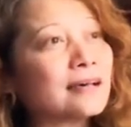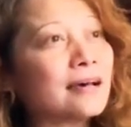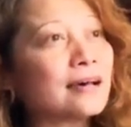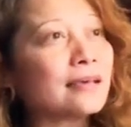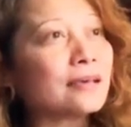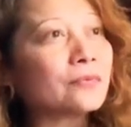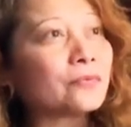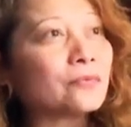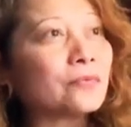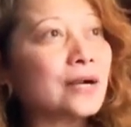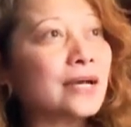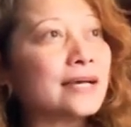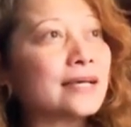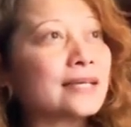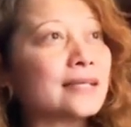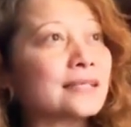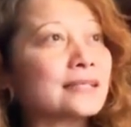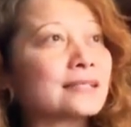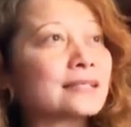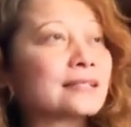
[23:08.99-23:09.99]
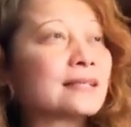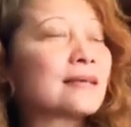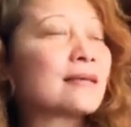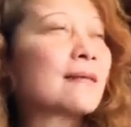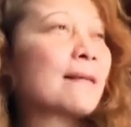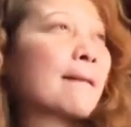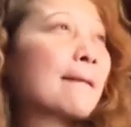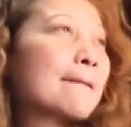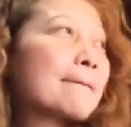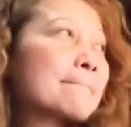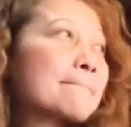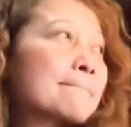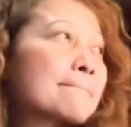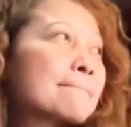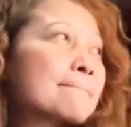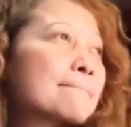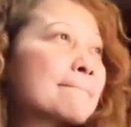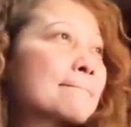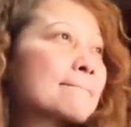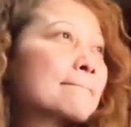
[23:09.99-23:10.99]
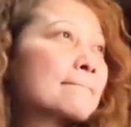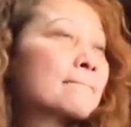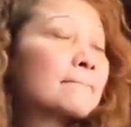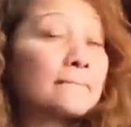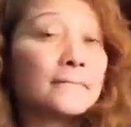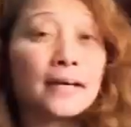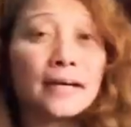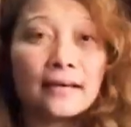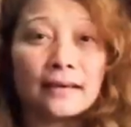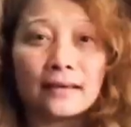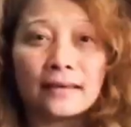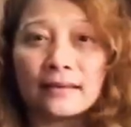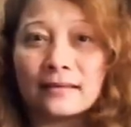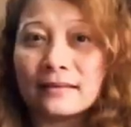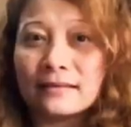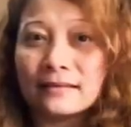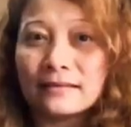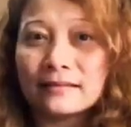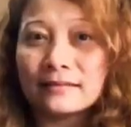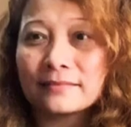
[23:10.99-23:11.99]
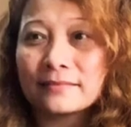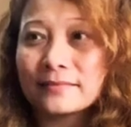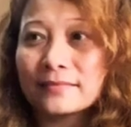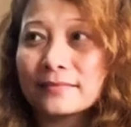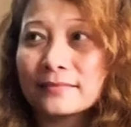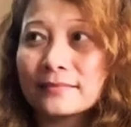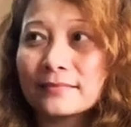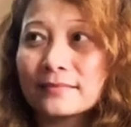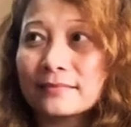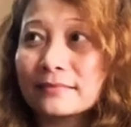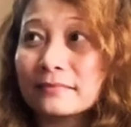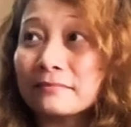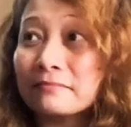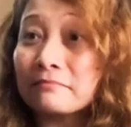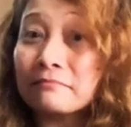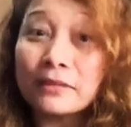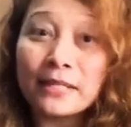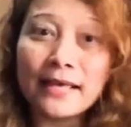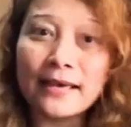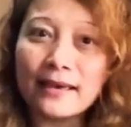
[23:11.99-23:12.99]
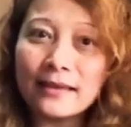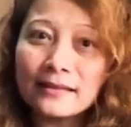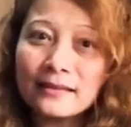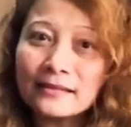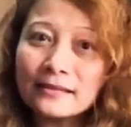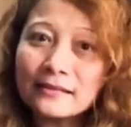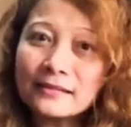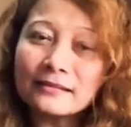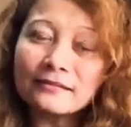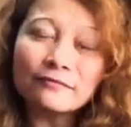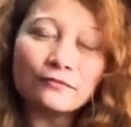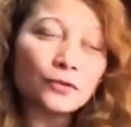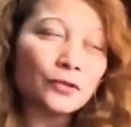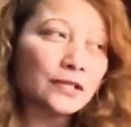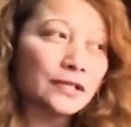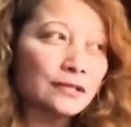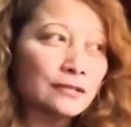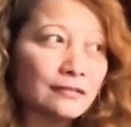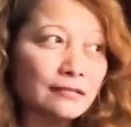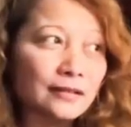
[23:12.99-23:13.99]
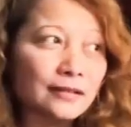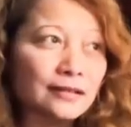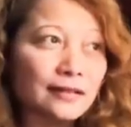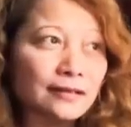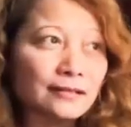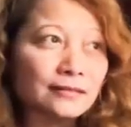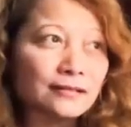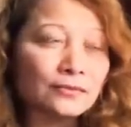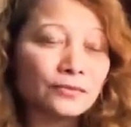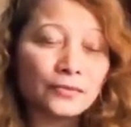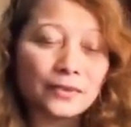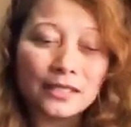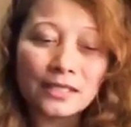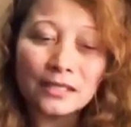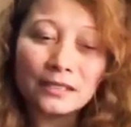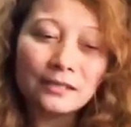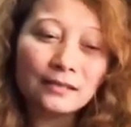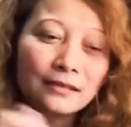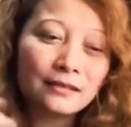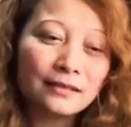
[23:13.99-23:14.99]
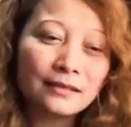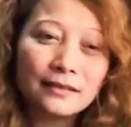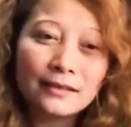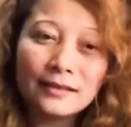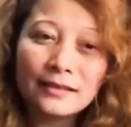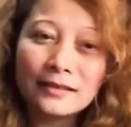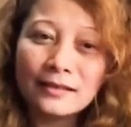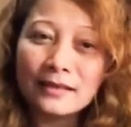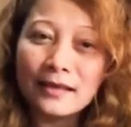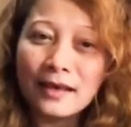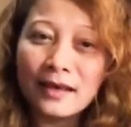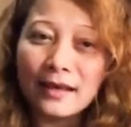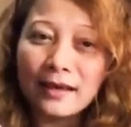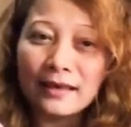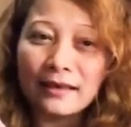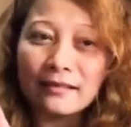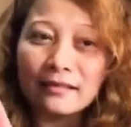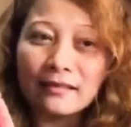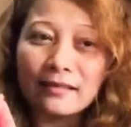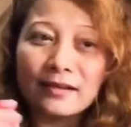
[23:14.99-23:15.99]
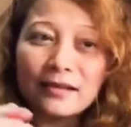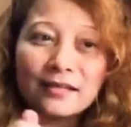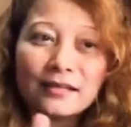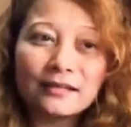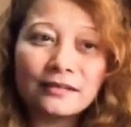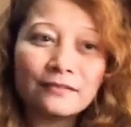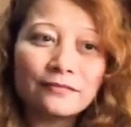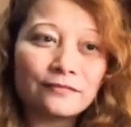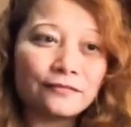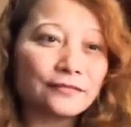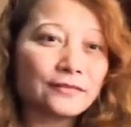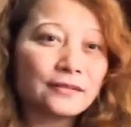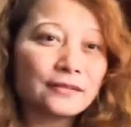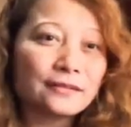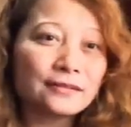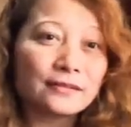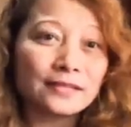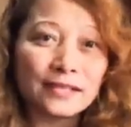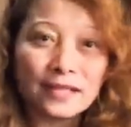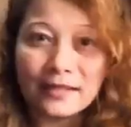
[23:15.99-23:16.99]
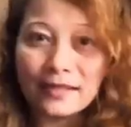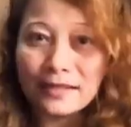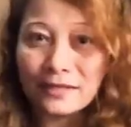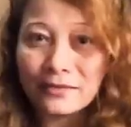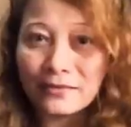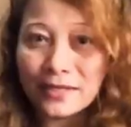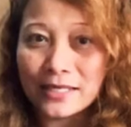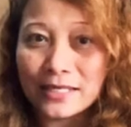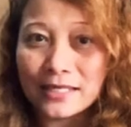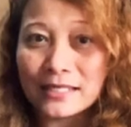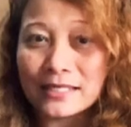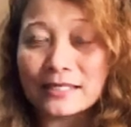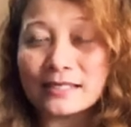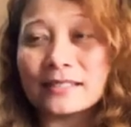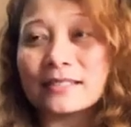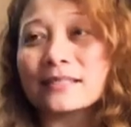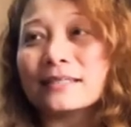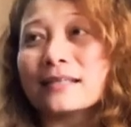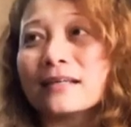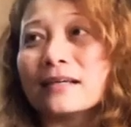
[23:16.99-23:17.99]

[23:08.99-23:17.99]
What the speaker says: I write my plans for the next week. I love diaries.